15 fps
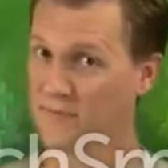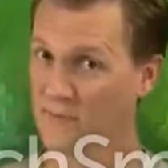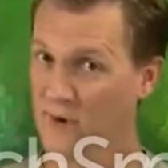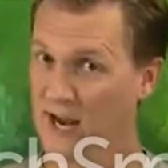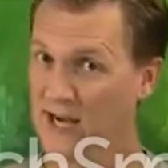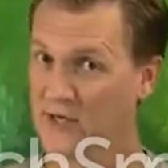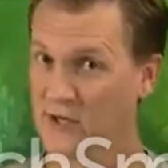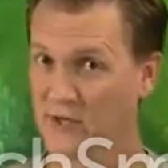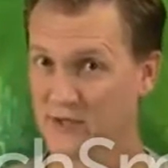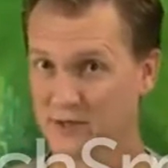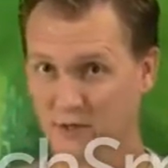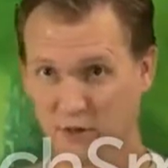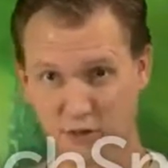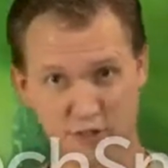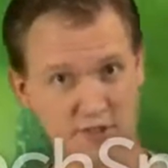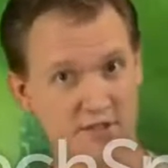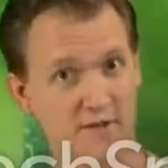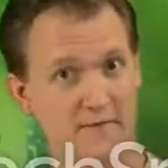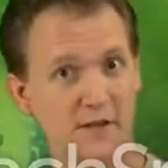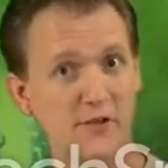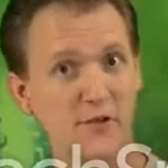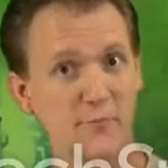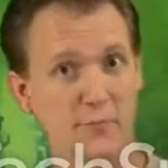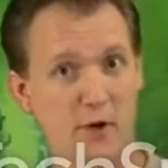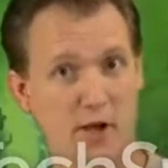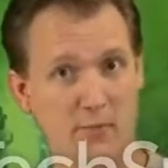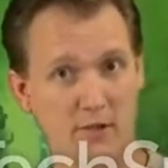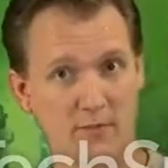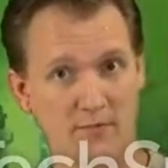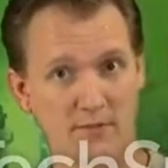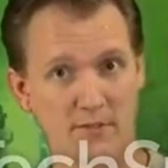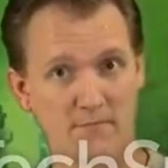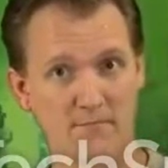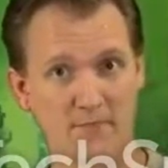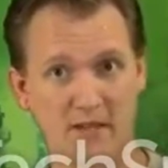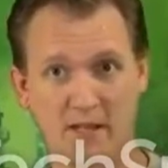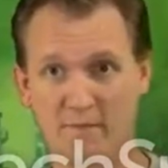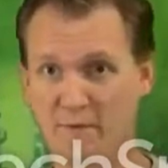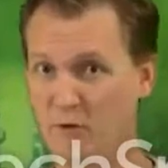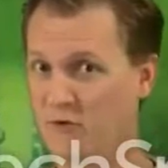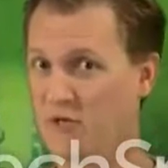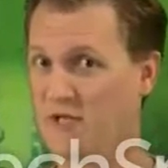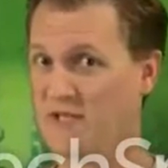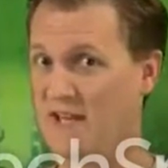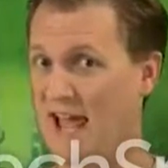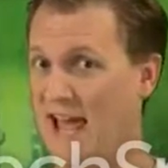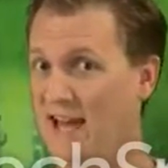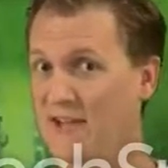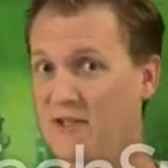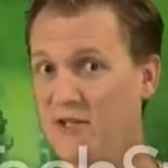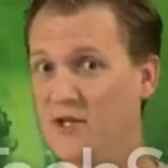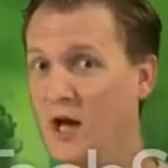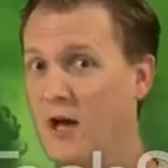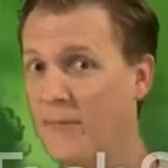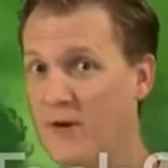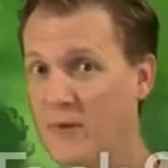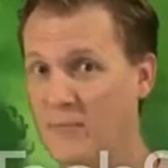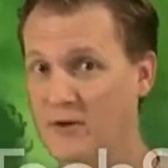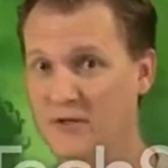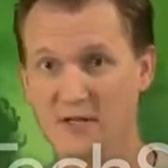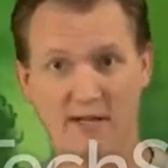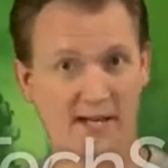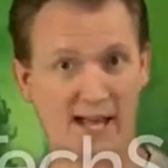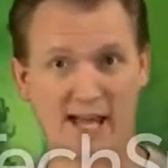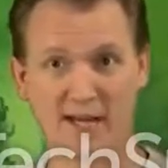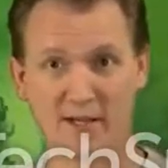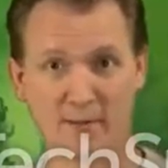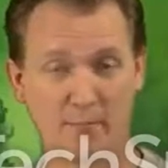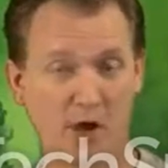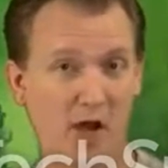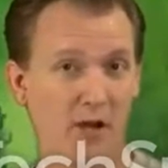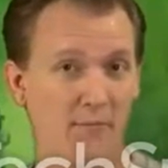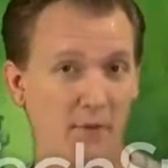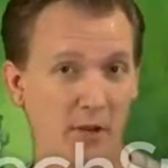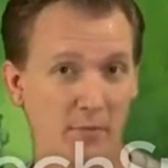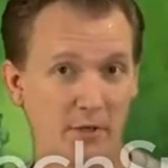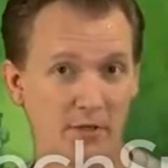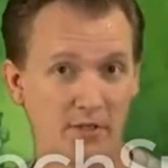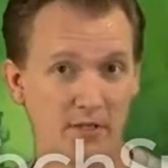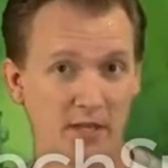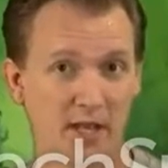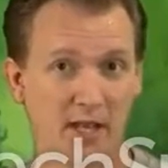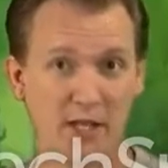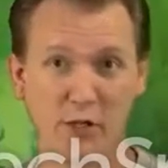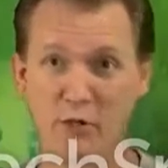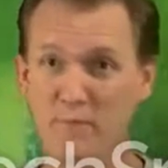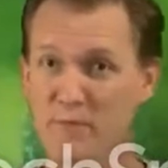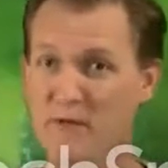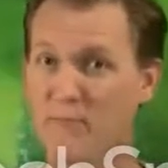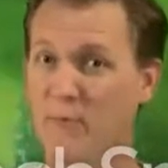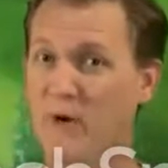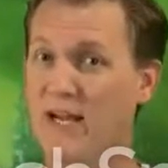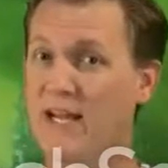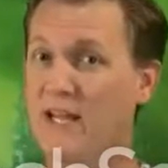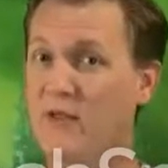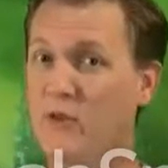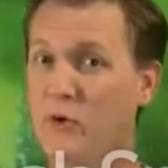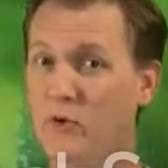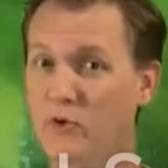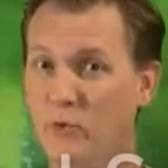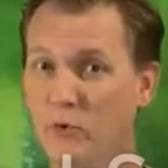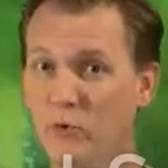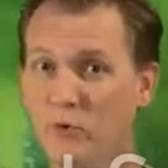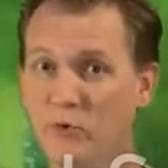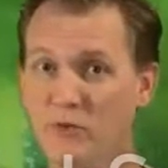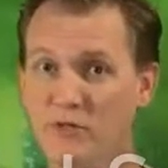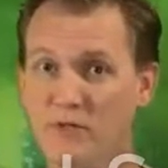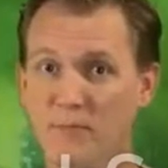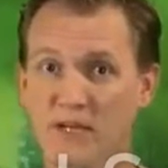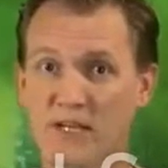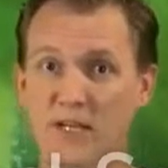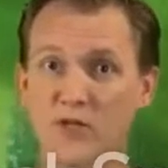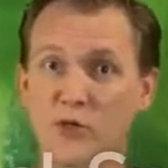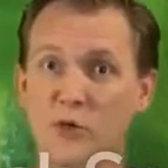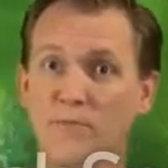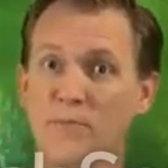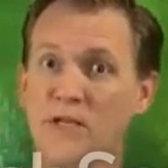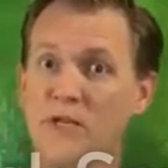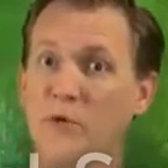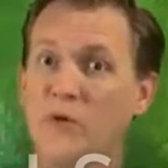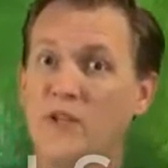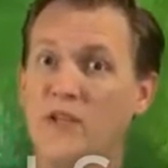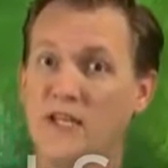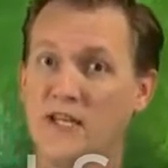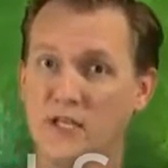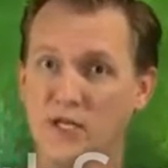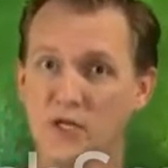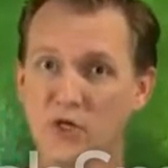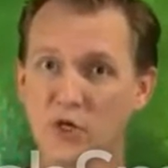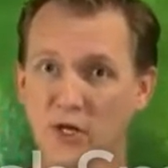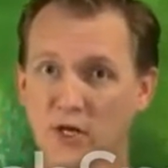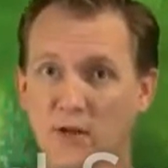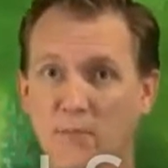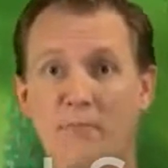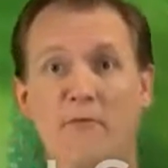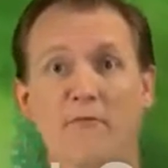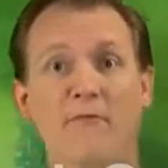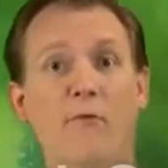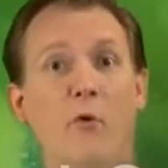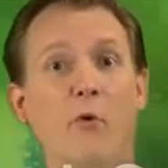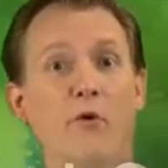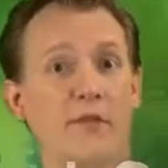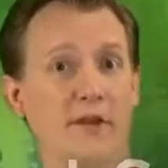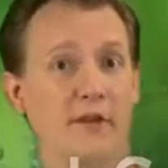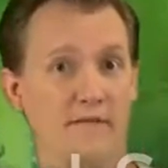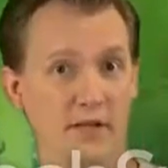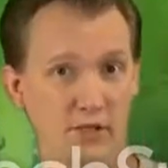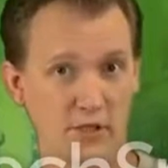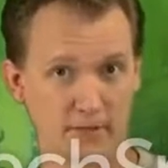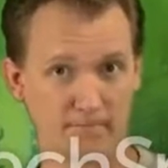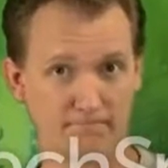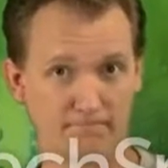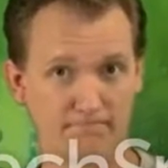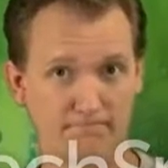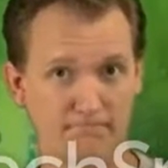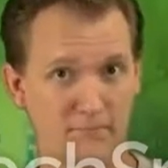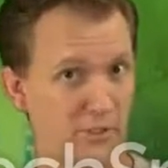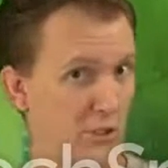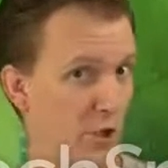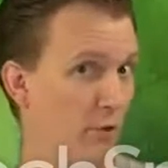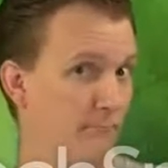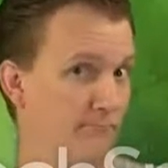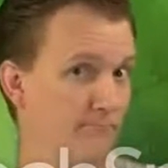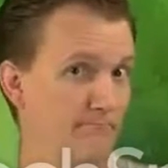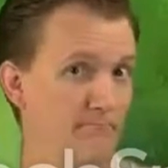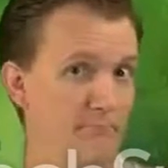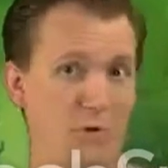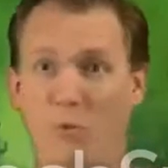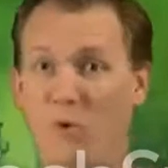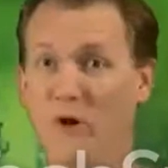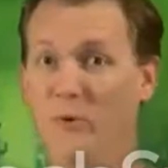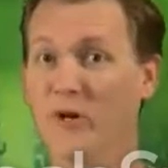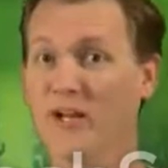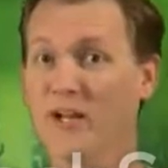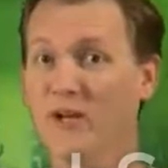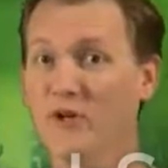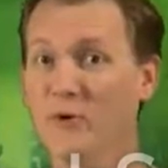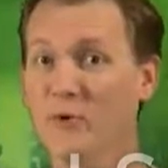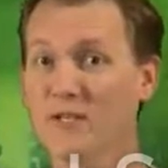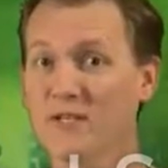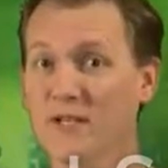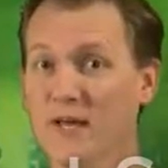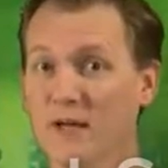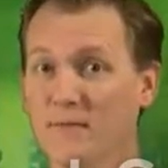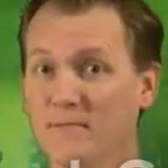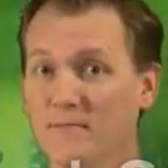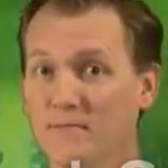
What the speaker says: fractions are just division problems, if you just added the top numbers and added the bottom numbers, you'd be breaking those rules because you would be doing the addition before the division. So, what are we going to do instead?